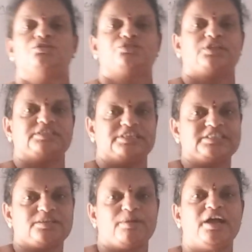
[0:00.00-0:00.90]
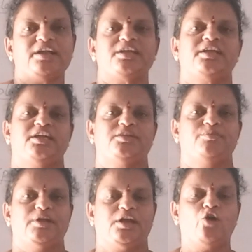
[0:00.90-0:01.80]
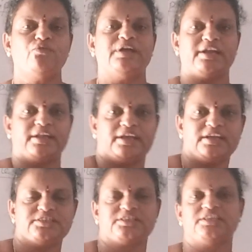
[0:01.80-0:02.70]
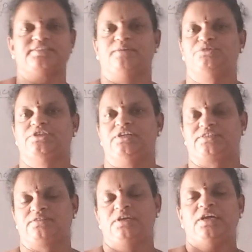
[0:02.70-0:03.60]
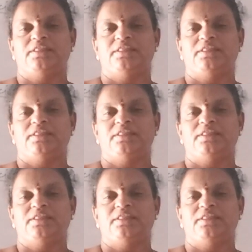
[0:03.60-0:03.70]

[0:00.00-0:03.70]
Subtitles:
So that systematic arrangement, how we are arranging the subshells,